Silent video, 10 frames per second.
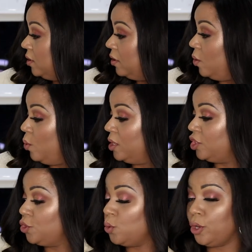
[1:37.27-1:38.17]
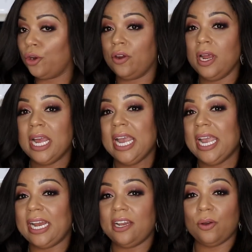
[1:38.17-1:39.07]
So the cord is shorter
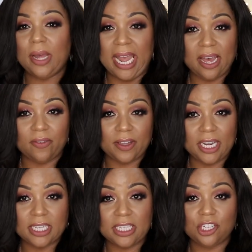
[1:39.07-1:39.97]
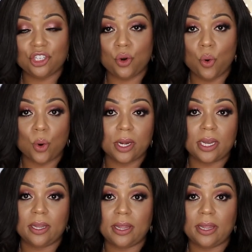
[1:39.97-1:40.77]
and I don't have an extension cord